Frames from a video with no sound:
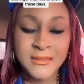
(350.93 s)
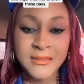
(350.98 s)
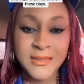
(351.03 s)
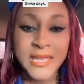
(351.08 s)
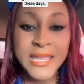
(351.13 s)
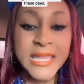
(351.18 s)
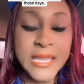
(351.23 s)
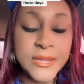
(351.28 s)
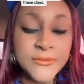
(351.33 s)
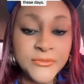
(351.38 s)

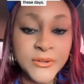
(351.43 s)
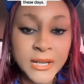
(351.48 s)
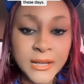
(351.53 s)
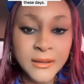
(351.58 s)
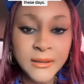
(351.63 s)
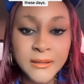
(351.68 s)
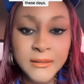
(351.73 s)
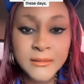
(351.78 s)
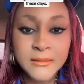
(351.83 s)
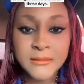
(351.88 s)
Evil,
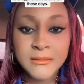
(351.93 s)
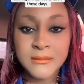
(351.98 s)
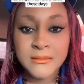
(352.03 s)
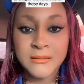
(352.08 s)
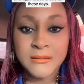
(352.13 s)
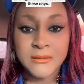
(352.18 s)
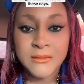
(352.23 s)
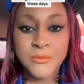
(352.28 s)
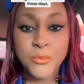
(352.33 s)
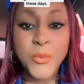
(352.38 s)

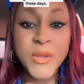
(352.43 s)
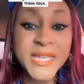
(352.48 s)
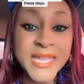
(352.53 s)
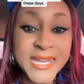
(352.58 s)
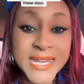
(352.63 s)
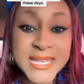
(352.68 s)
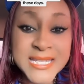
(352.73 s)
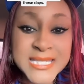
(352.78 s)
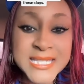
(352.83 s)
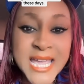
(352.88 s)

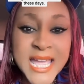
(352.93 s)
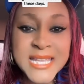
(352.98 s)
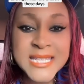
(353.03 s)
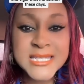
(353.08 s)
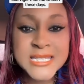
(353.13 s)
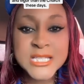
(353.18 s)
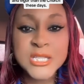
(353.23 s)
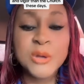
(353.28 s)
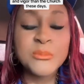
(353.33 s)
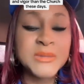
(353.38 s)
wicked
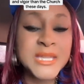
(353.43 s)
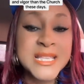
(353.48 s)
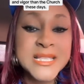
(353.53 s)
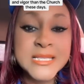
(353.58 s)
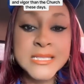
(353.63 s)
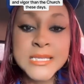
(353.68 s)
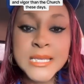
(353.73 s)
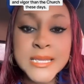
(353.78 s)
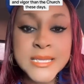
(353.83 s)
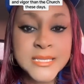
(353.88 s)
intent, something
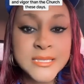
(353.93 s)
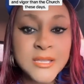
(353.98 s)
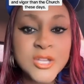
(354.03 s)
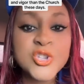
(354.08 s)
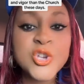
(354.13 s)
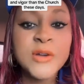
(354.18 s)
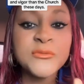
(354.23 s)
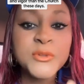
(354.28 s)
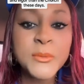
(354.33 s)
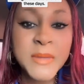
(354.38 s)
sinister.
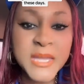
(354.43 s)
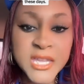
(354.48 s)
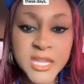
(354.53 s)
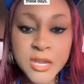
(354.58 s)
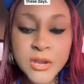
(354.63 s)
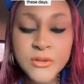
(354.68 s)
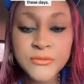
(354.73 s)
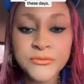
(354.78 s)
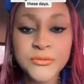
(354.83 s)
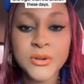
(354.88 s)
You have to be
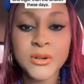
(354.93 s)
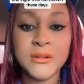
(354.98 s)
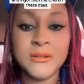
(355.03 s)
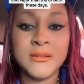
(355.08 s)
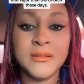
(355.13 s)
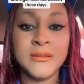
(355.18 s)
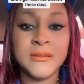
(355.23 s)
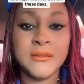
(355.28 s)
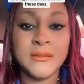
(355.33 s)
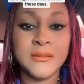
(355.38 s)
careful.
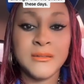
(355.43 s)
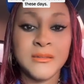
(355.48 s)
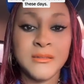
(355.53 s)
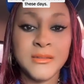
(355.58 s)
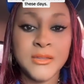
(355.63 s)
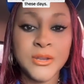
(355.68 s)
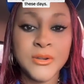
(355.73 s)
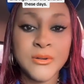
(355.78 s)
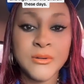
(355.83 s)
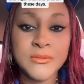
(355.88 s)

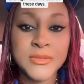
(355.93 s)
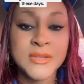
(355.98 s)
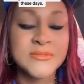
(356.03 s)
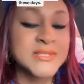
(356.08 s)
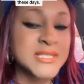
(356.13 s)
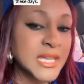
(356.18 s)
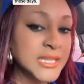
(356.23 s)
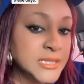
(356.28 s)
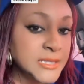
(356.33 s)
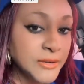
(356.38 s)
You know, there
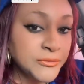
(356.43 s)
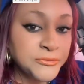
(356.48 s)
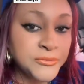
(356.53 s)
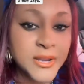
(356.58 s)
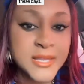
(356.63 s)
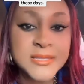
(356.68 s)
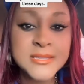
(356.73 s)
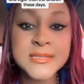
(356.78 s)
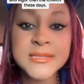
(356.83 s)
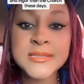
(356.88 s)
is a
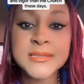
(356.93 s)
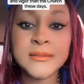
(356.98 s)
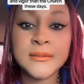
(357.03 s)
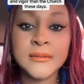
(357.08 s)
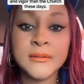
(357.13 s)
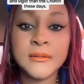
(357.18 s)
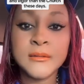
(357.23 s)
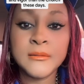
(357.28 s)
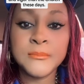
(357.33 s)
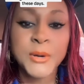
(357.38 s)
difference.
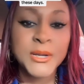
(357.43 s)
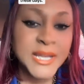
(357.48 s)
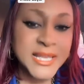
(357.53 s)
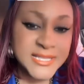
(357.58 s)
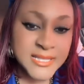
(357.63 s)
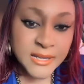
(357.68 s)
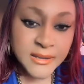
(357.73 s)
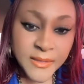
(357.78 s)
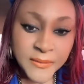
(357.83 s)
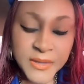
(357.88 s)
But that's
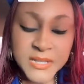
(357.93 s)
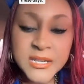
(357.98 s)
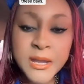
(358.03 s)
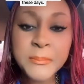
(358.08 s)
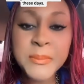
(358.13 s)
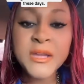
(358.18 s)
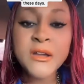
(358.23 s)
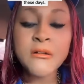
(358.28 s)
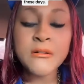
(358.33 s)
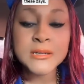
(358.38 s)
another
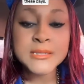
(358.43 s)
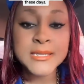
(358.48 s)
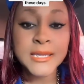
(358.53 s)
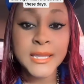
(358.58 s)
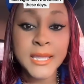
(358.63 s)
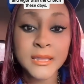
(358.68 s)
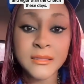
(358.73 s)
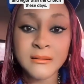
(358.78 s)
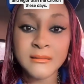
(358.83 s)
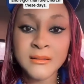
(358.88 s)
topic
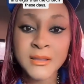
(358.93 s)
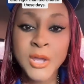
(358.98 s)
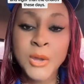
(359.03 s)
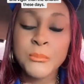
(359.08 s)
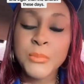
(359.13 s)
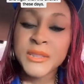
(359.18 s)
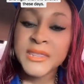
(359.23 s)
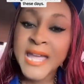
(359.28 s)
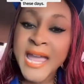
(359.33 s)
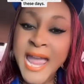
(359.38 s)
altogether.
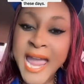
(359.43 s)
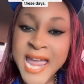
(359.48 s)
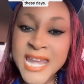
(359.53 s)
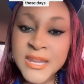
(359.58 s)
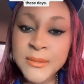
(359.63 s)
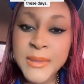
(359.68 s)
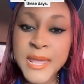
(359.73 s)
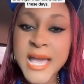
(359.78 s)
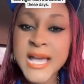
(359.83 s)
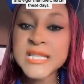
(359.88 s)
But the
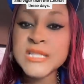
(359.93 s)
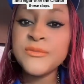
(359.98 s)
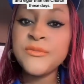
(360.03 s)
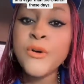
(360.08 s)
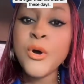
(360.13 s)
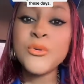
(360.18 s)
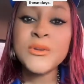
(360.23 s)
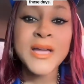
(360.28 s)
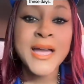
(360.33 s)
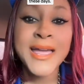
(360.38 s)
enemy has
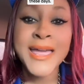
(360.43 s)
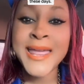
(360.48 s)
fought.